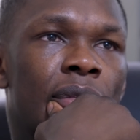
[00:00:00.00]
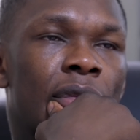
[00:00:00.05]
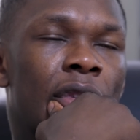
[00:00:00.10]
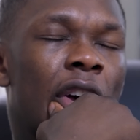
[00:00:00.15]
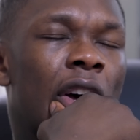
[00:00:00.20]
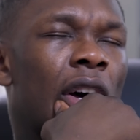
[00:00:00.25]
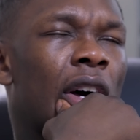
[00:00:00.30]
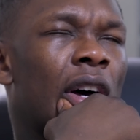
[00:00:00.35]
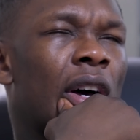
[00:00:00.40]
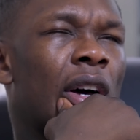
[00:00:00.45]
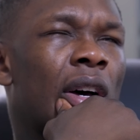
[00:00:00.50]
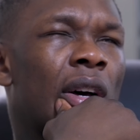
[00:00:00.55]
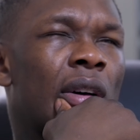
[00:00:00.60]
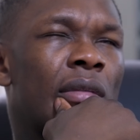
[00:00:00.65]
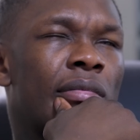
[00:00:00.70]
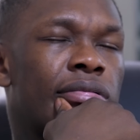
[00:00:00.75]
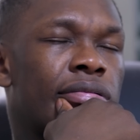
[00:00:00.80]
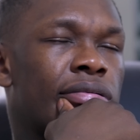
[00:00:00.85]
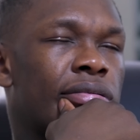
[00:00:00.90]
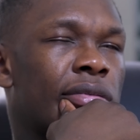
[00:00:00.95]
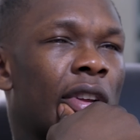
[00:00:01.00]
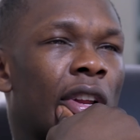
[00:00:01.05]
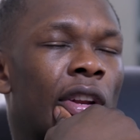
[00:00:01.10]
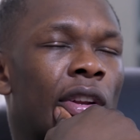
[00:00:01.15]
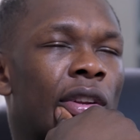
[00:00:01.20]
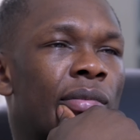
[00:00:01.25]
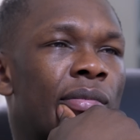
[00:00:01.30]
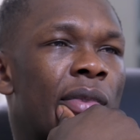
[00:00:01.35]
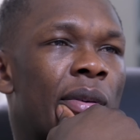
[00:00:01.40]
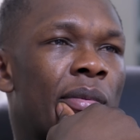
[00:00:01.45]
I
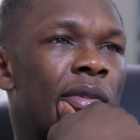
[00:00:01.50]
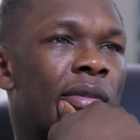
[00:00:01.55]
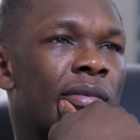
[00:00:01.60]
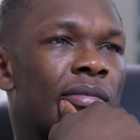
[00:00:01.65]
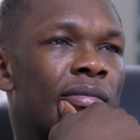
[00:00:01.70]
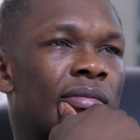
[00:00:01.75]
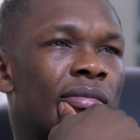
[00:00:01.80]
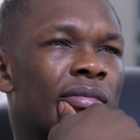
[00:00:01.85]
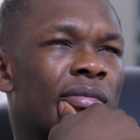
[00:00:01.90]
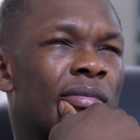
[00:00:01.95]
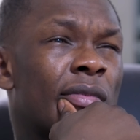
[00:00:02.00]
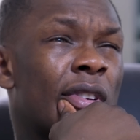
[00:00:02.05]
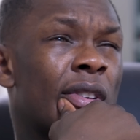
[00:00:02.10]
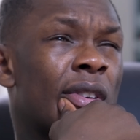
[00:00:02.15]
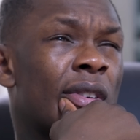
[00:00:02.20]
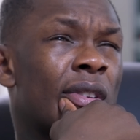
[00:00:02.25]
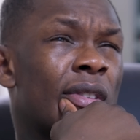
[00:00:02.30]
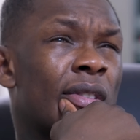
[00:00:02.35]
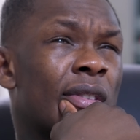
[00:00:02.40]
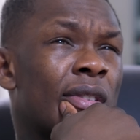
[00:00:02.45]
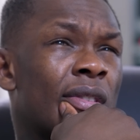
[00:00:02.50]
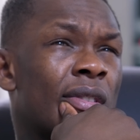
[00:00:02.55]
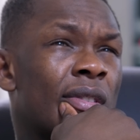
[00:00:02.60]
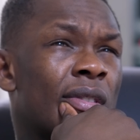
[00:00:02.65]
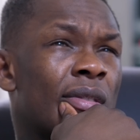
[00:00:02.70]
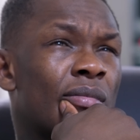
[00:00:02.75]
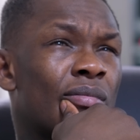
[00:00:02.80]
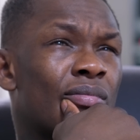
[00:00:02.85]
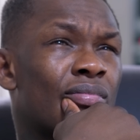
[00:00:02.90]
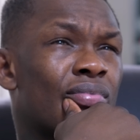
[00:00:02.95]
don't know, maybe
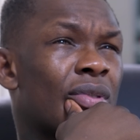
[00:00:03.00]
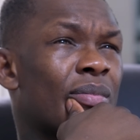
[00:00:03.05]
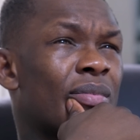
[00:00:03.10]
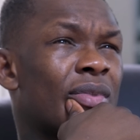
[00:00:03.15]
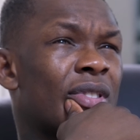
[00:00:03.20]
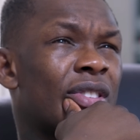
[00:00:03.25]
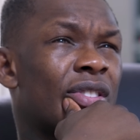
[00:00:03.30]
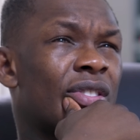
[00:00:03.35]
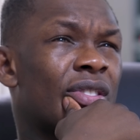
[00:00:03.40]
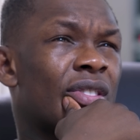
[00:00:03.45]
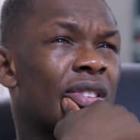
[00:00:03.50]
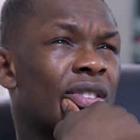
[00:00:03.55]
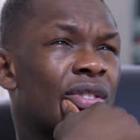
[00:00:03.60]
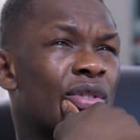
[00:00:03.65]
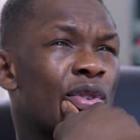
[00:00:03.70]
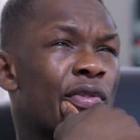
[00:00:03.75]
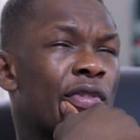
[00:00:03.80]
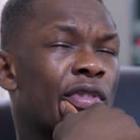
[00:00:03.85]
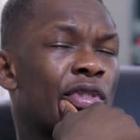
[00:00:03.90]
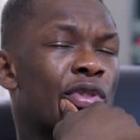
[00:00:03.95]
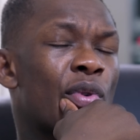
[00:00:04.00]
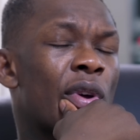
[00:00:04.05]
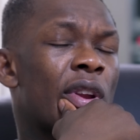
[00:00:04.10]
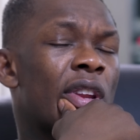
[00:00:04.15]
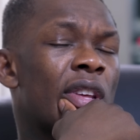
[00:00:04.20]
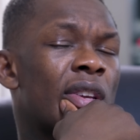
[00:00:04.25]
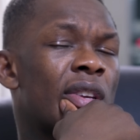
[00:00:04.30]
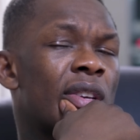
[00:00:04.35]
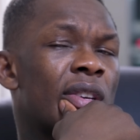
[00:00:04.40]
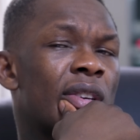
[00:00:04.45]
probably just over
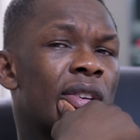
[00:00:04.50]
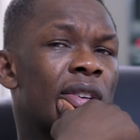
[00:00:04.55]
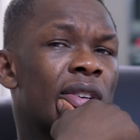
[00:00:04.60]
20.